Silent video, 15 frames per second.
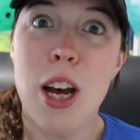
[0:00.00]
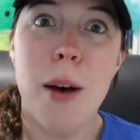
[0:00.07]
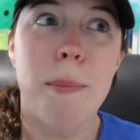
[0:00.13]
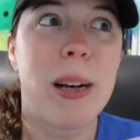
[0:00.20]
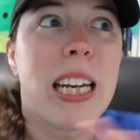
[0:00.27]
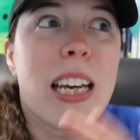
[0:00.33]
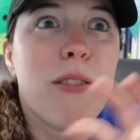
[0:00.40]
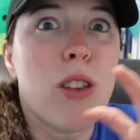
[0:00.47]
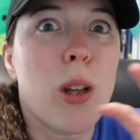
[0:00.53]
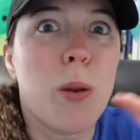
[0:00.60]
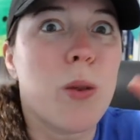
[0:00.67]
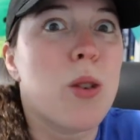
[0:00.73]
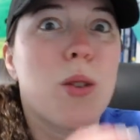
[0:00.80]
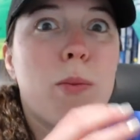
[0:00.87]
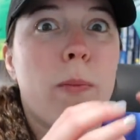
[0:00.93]
but even
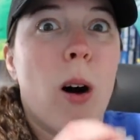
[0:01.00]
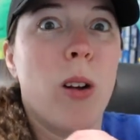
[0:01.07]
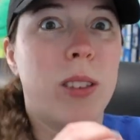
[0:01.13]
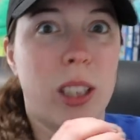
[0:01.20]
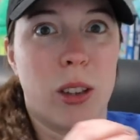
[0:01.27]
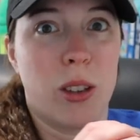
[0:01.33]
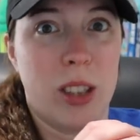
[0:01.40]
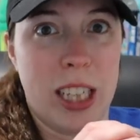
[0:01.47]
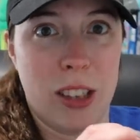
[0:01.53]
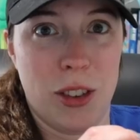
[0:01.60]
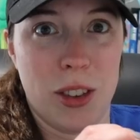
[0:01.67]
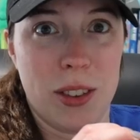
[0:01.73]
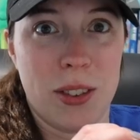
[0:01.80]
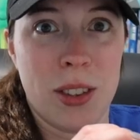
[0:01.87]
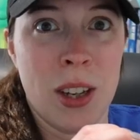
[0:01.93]
those small little
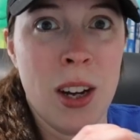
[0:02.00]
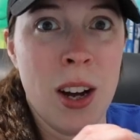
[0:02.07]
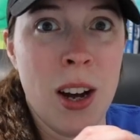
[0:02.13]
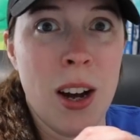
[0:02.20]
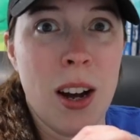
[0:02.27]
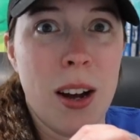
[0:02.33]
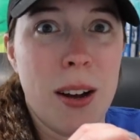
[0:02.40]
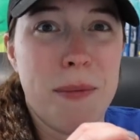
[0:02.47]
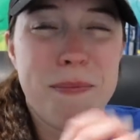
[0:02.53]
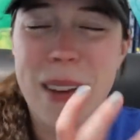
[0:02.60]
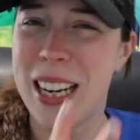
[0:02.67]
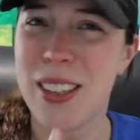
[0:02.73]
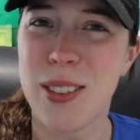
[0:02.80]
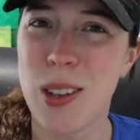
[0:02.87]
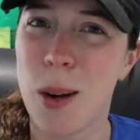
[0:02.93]
changes
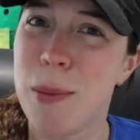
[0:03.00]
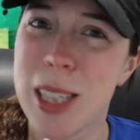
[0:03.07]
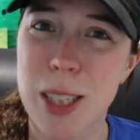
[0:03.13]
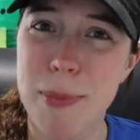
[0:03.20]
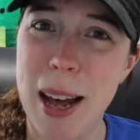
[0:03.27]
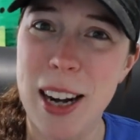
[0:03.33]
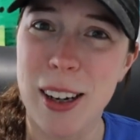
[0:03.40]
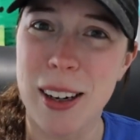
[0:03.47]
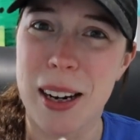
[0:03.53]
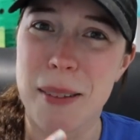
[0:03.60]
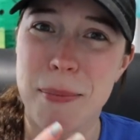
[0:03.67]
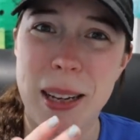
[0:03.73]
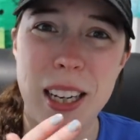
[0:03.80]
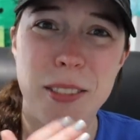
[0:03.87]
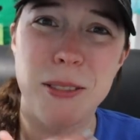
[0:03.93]
made it so much better and
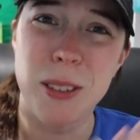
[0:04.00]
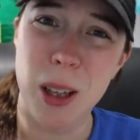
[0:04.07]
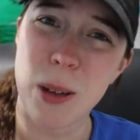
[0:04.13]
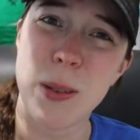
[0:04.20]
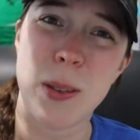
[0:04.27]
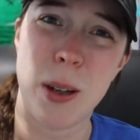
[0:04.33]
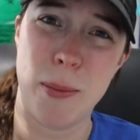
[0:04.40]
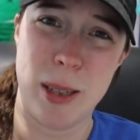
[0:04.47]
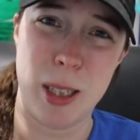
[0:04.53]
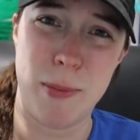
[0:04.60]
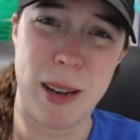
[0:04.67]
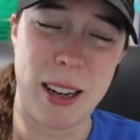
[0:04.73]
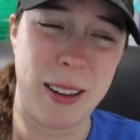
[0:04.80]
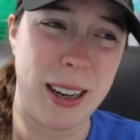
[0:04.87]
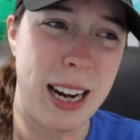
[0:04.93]
made it flow so much
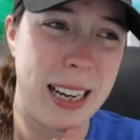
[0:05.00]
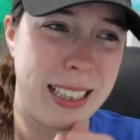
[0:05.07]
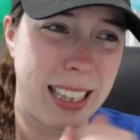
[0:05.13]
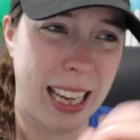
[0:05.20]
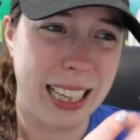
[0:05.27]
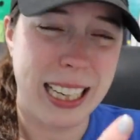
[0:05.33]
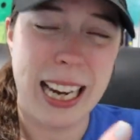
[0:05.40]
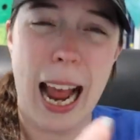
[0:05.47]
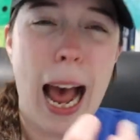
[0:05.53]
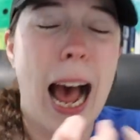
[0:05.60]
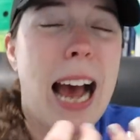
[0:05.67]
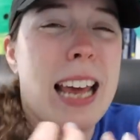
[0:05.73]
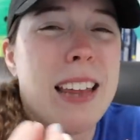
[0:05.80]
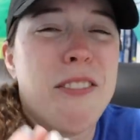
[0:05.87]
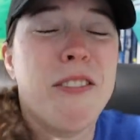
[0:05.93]
better and like
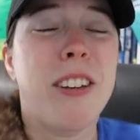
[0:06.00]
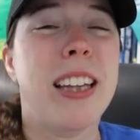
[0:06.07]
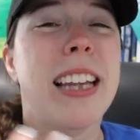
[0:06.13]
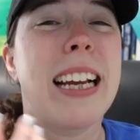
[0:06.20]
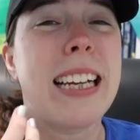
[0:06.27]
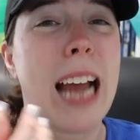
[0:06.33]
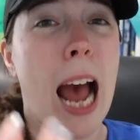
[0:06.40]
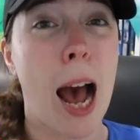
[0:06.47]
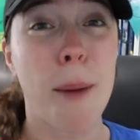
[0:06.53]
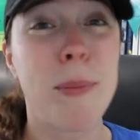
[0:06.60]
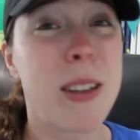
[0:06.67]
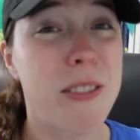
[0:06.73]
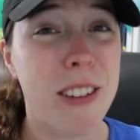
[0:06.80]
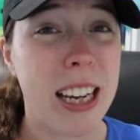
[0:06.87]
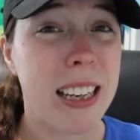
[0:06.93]
I feel like
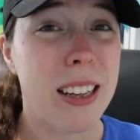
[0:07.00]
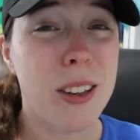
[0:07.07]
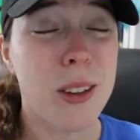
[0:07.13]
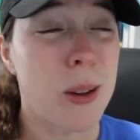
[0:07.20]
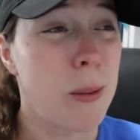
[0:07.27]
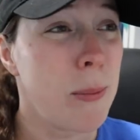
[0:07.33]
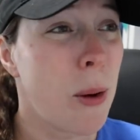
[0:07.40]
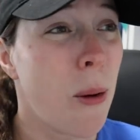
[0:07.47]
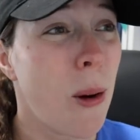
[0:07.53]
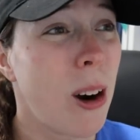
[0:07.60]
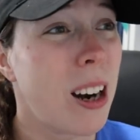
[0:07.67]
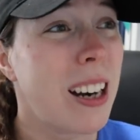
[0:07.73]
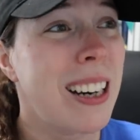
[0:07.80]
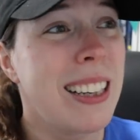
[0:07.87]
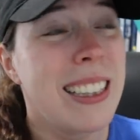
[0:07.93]
captivated you
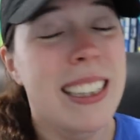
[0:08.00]
more.